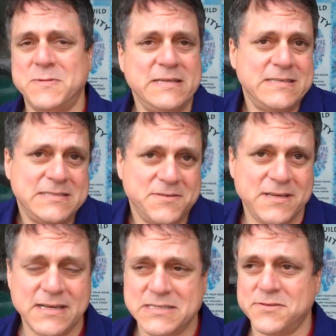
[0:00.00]
place, and so he
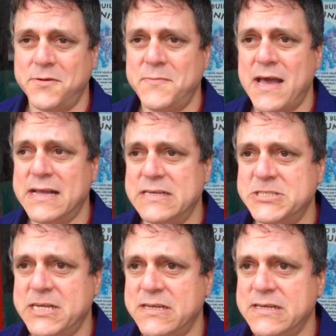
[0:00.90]
gets thrown back in
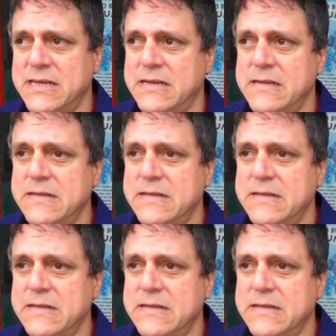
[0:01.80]
jail again.